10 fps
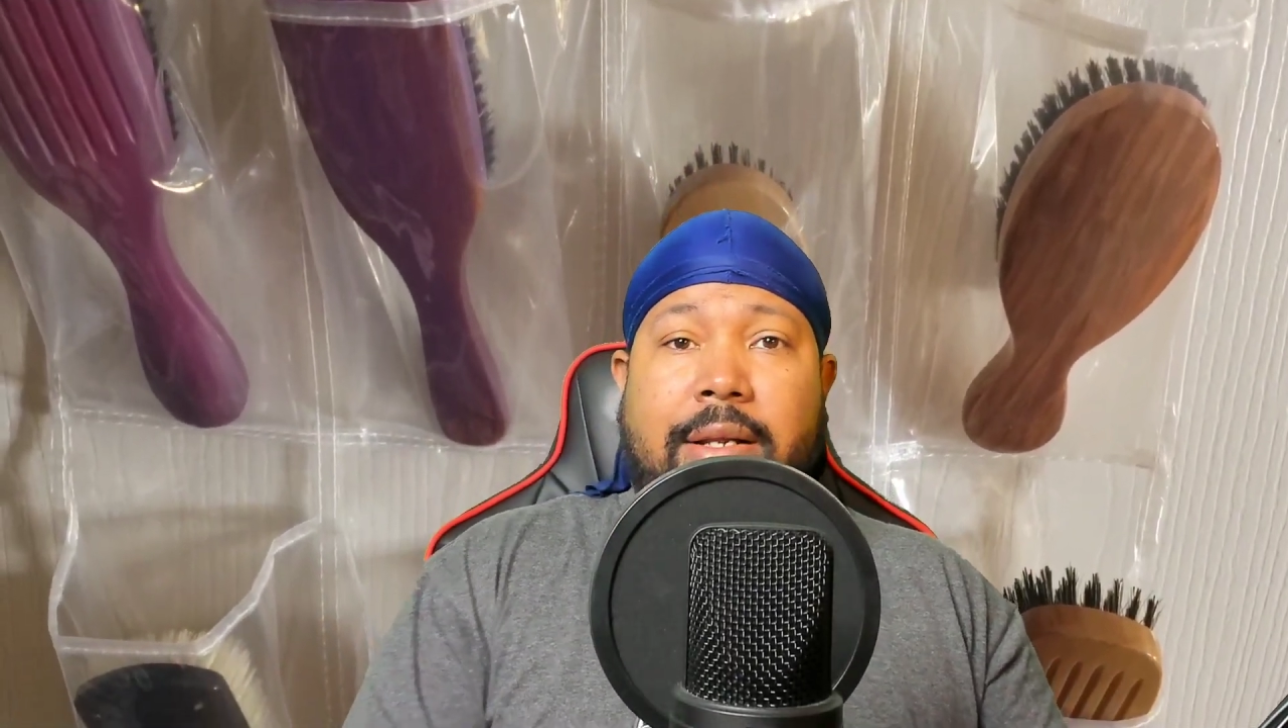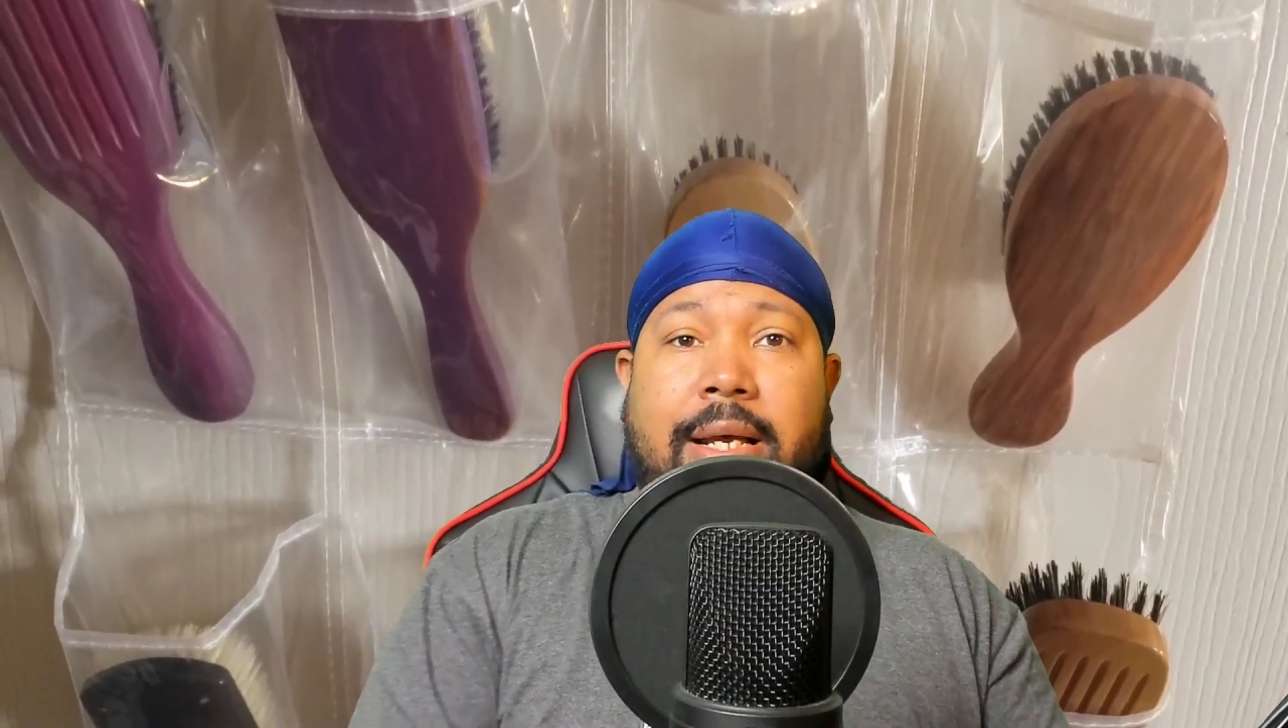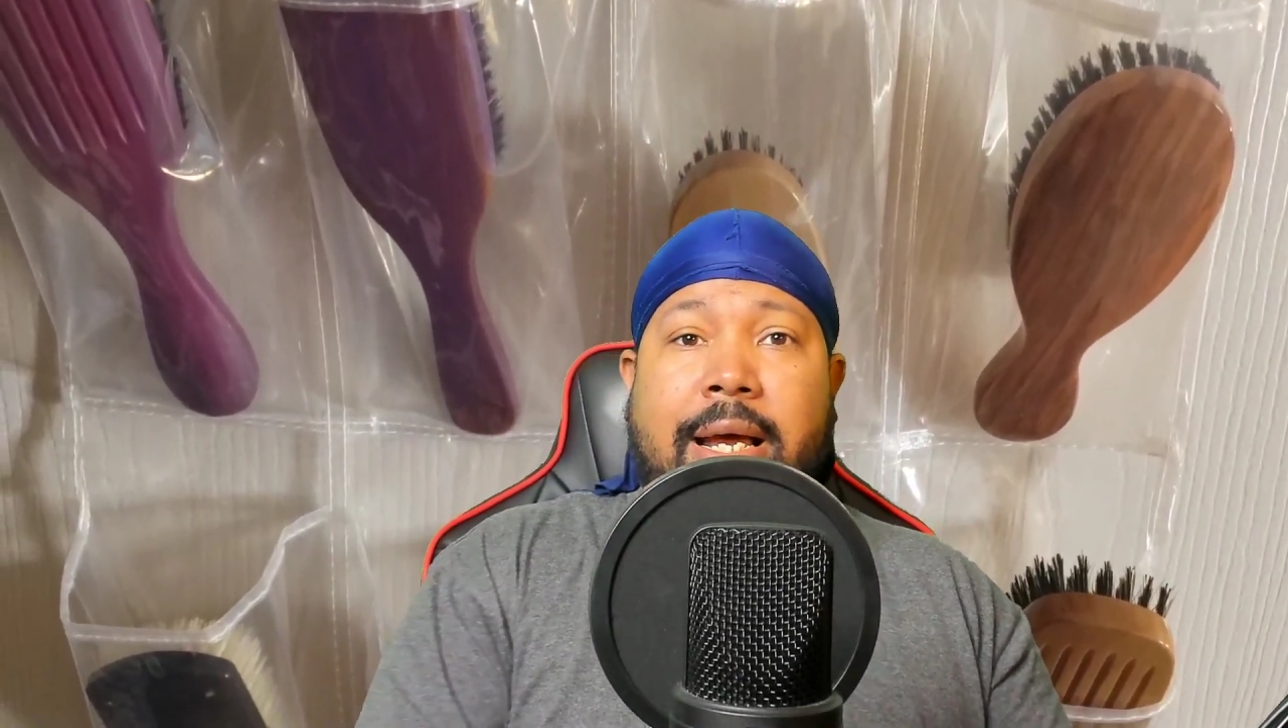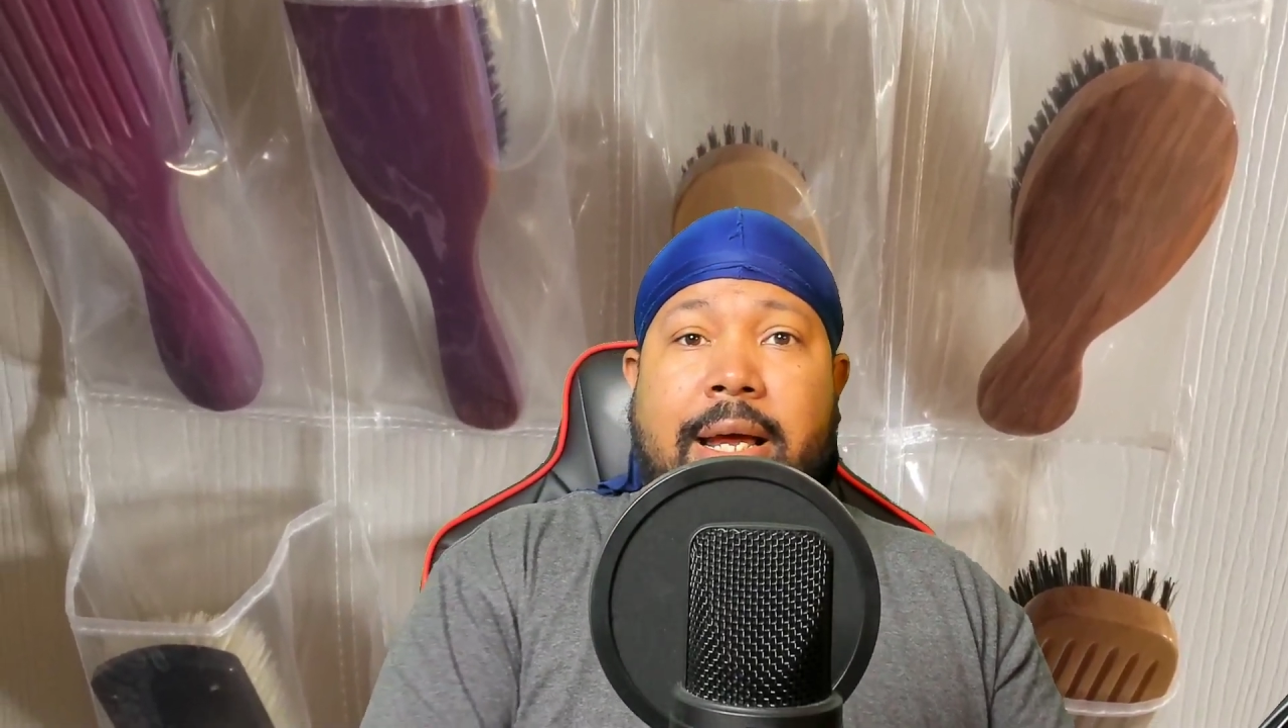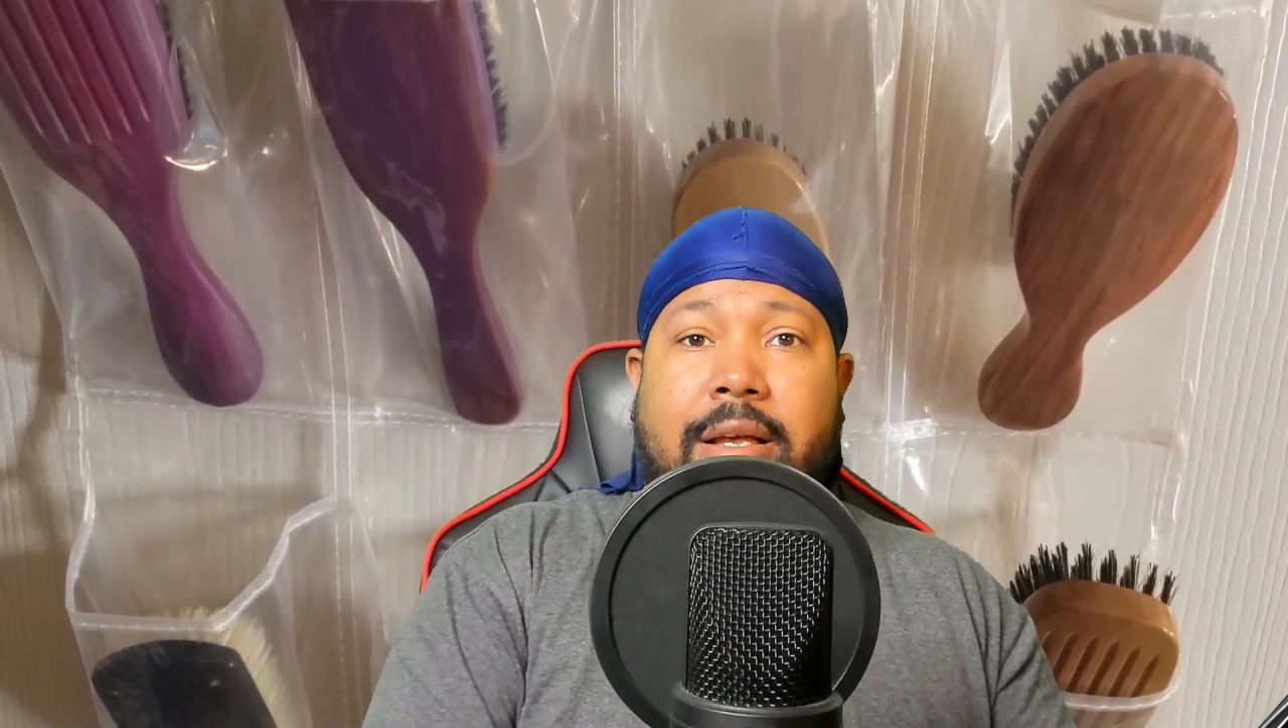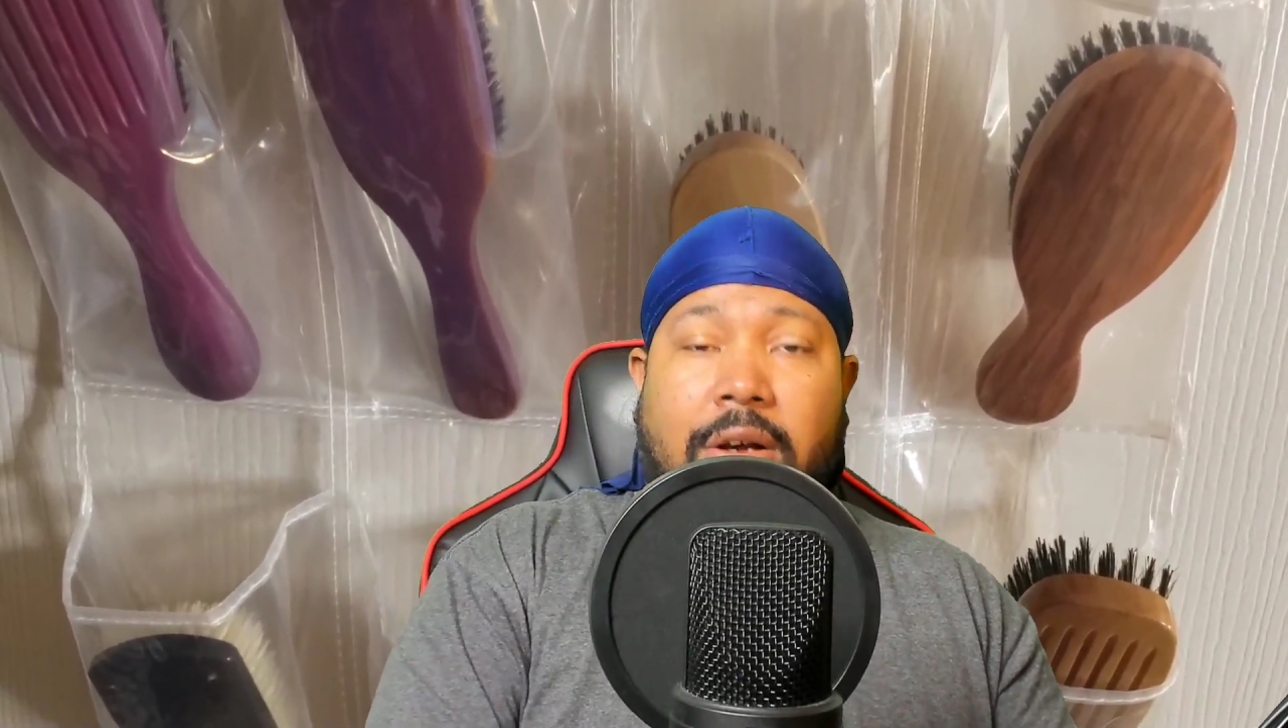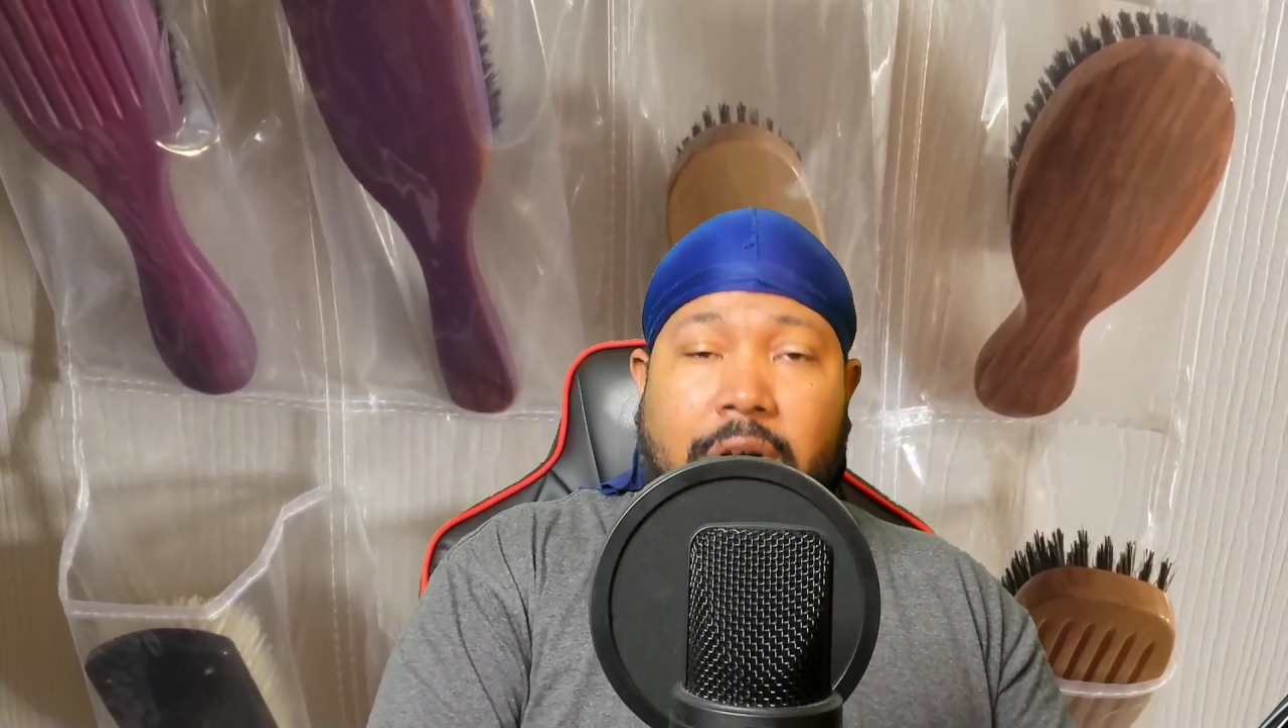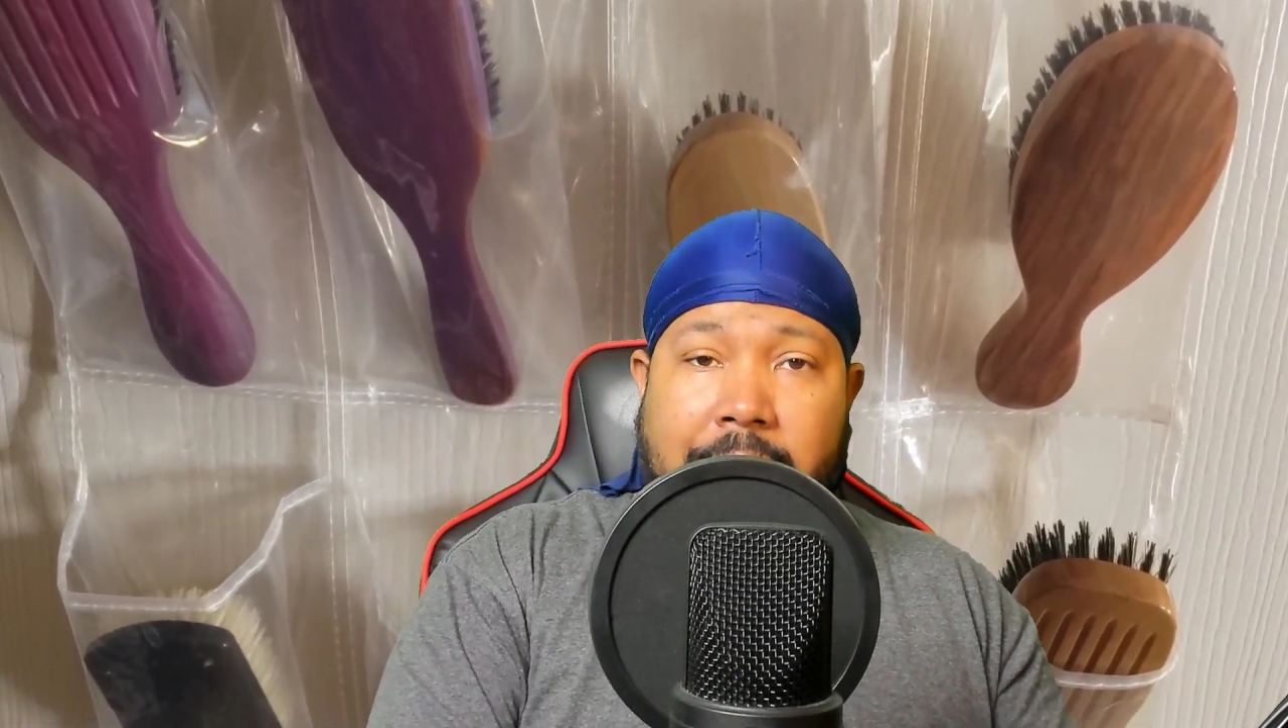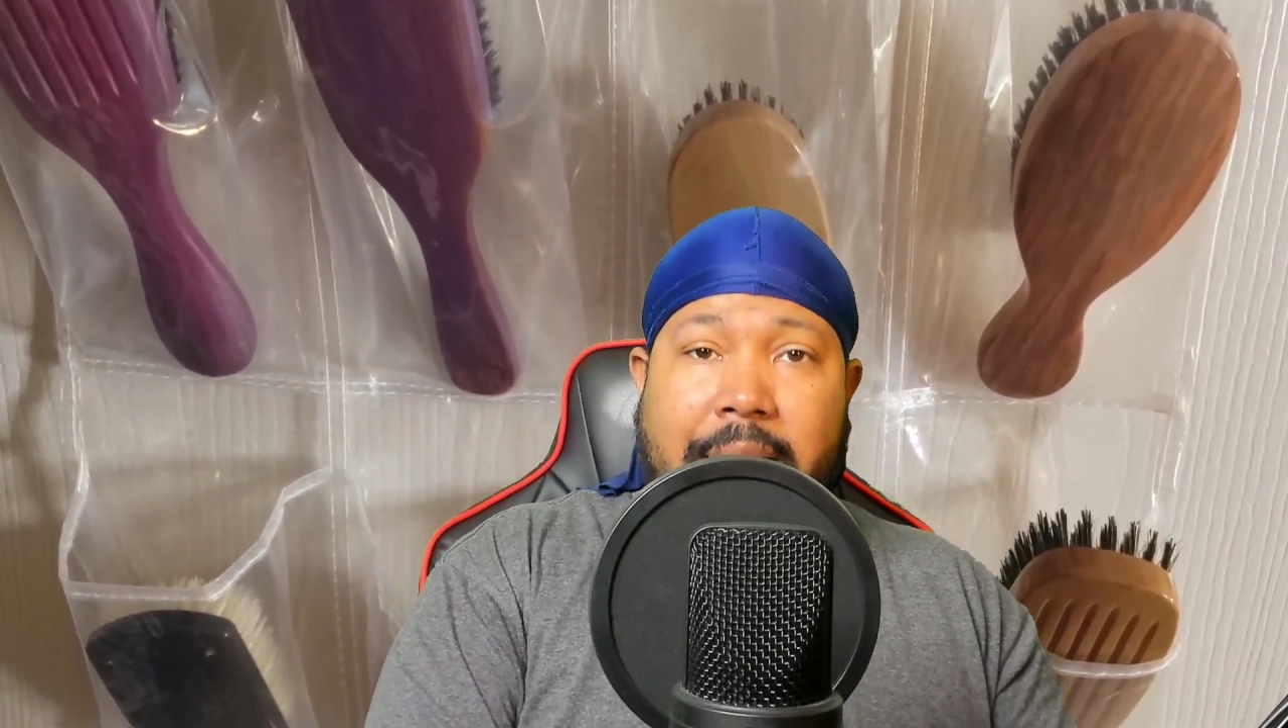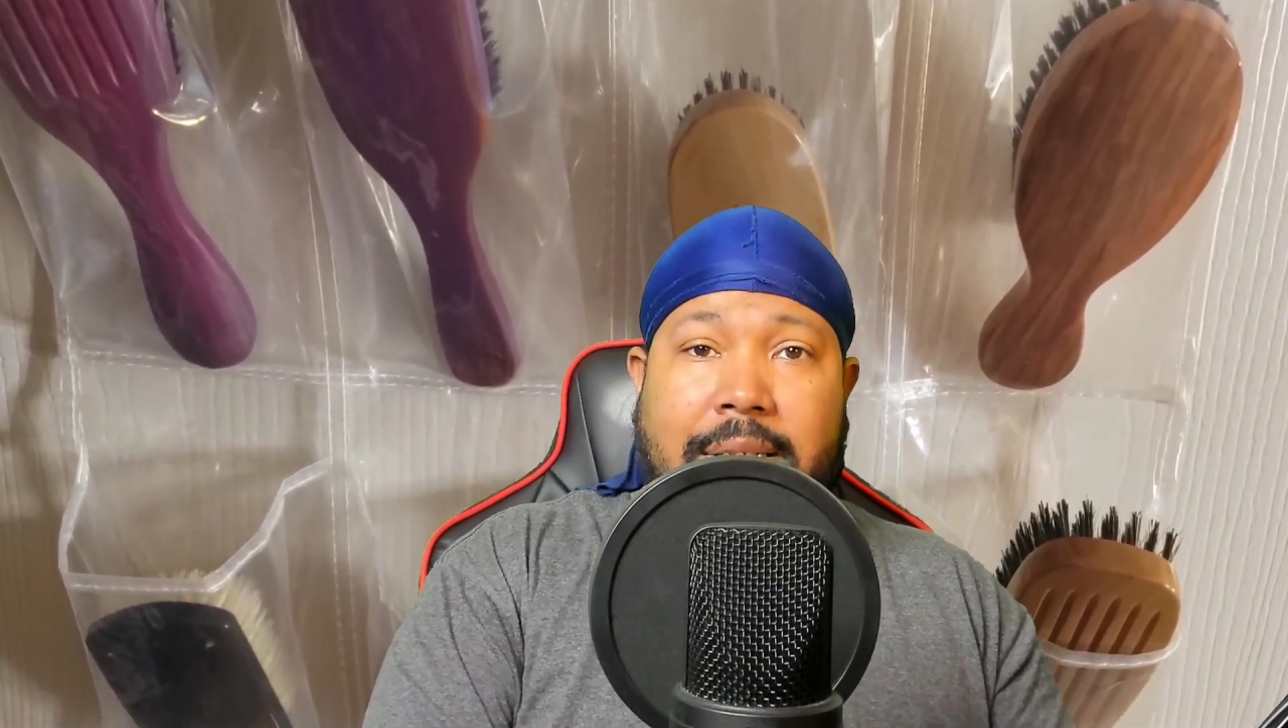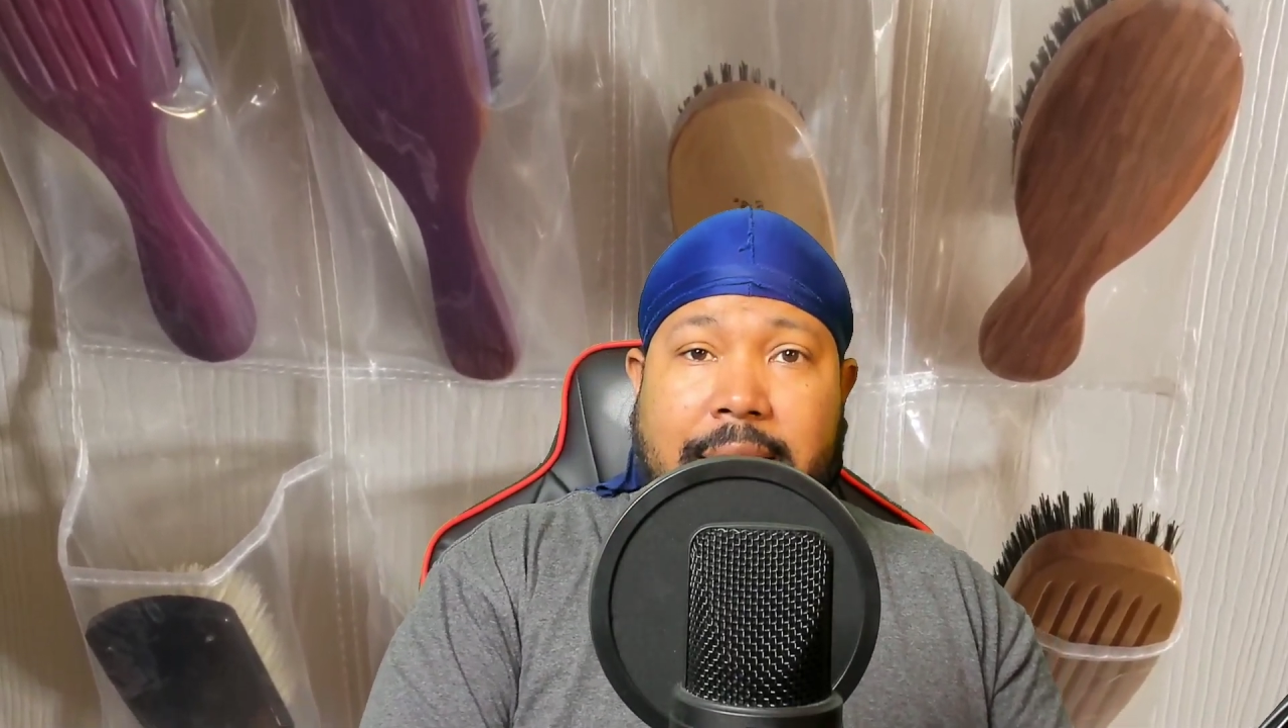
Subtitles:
have to add combing